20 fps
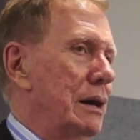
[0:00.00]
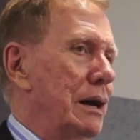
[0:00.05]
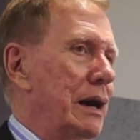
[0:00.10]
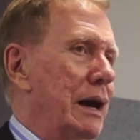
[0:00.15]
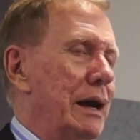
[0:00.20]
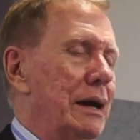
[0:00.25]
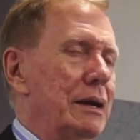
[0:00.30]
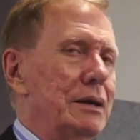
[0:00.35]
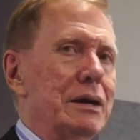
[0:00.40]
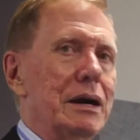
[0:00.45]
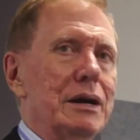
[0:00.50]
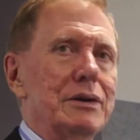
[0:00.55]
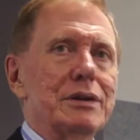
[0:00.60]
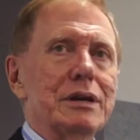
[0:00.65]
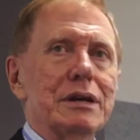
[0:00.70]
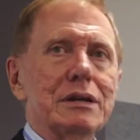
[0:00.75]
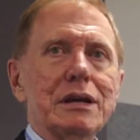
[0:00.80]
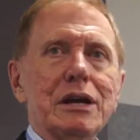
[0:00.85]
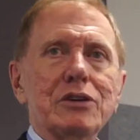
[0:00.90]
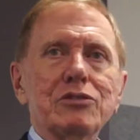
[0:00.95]
And I
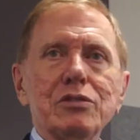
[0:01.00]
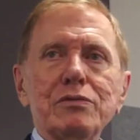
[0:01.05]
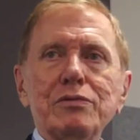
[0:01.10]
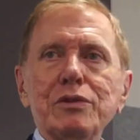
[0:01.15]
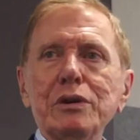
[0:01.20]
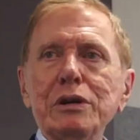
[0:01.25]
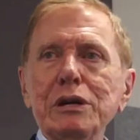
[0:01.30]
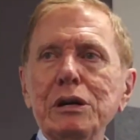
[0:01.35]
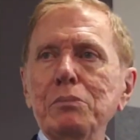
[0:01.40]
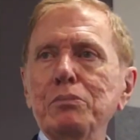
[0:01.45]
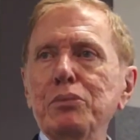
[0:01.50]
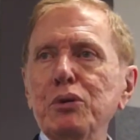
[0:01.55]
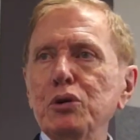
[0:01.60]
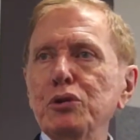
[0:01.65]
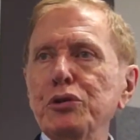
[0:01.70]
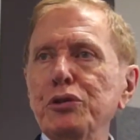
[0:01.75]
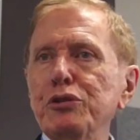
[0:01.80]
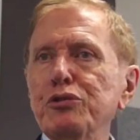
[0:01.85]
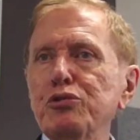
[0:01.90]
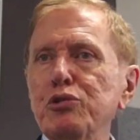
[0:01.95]
think that's a very
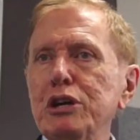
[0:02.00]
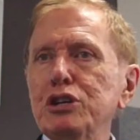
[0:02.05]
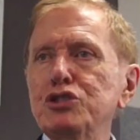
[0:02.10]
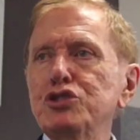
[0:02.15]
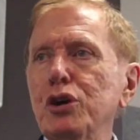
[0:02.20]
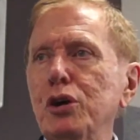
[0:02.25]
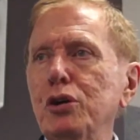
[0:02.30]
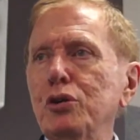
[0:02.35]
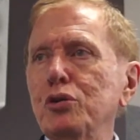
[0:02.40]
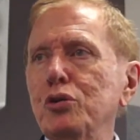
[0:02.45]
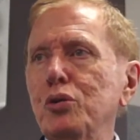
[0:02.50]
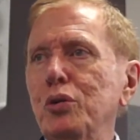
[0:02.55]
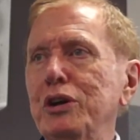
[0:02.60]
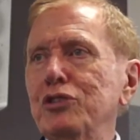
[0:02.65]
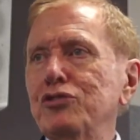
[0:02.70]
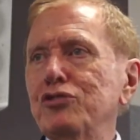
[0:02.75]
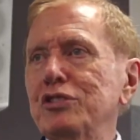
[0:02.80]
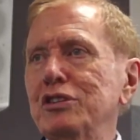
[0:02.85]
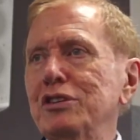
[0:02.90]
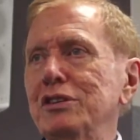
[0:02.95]
important threshold
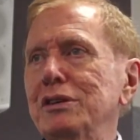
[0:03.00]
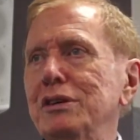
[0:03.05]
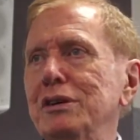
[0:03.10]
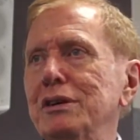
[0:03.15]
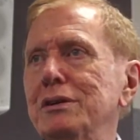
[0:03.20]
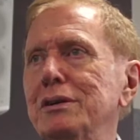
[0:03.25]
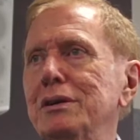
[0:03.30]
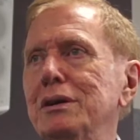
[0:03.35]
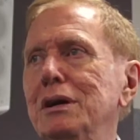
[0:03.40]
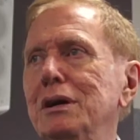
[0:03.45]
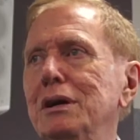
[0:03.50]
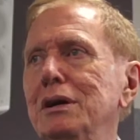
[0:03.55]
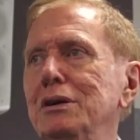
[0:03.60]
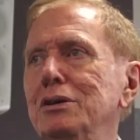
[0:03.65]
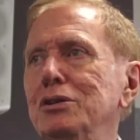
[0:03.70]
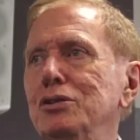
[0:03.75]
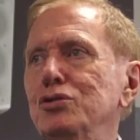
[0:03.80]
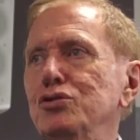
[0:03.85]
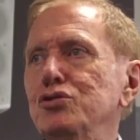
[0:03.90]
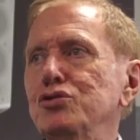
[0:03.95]
question that
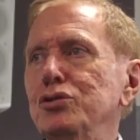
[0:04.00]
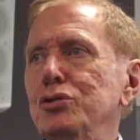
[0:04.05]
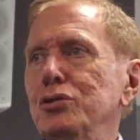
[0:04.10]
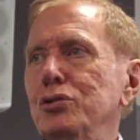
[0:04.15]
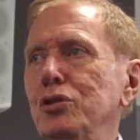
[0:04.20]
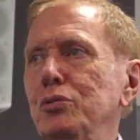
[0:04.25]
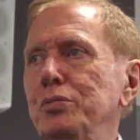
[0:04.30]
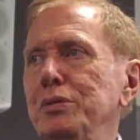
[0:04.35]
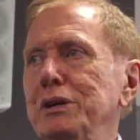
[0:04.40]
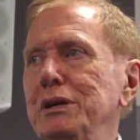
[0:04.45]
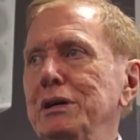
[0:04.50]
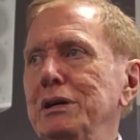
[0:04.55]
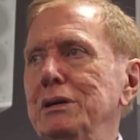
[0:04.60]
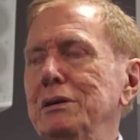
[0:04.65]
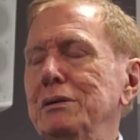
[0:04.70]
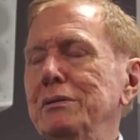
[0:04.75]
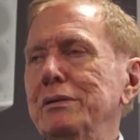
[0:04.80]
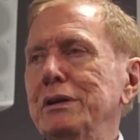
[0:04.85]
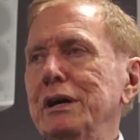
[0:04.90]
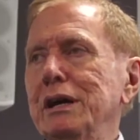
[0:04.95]
you should all be
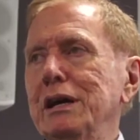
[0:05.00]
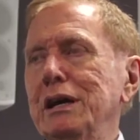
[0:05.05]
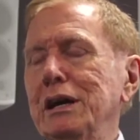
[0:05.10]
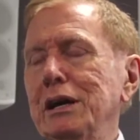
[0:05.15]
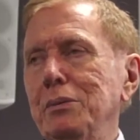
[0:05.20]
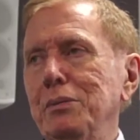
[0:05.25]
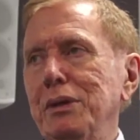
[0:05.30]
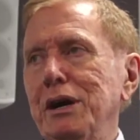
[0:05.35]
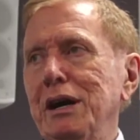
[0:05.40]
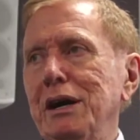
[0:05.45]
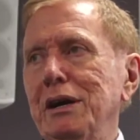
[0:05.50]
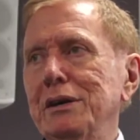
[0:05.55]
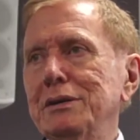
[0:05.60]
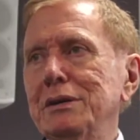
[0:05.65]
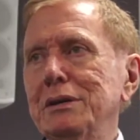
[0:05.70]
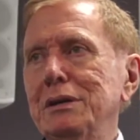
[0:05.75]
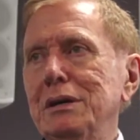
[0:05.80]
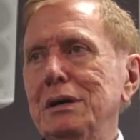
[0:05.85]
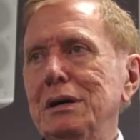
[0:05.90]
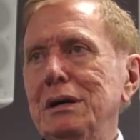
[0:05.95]
thinking about,
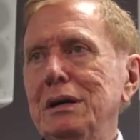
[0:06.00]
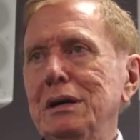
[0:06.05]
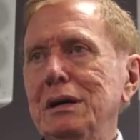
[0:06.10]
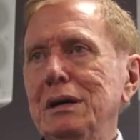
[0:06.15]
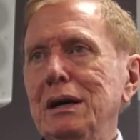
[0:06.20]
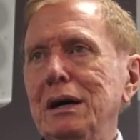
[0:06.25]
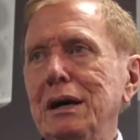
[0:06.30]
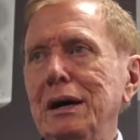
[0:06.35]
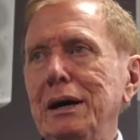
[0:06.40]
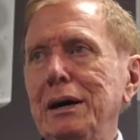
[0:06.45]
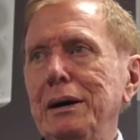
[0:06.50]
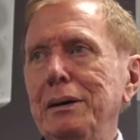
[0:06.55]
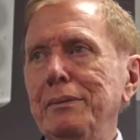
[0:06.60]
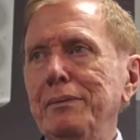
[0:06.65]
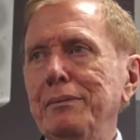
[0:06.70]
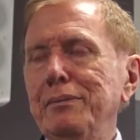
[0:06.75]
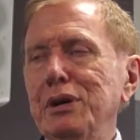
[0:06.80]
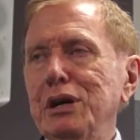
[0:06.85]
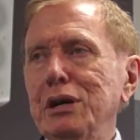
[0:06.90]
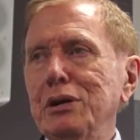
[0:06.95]

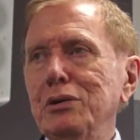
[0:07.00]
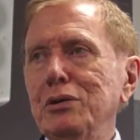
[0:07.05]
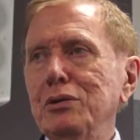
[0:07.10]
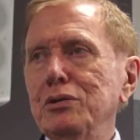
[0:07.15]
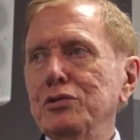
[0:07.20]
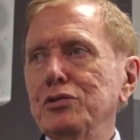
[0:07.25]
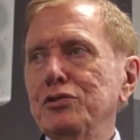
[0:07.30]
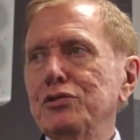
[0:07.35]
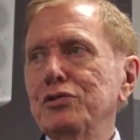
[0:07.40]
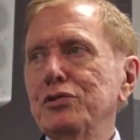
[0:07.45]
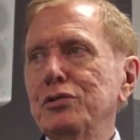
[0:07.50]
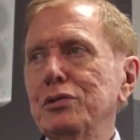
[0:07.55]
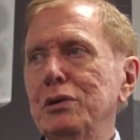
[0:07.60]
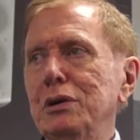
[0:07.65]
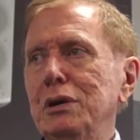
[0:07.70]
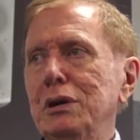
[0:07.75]
because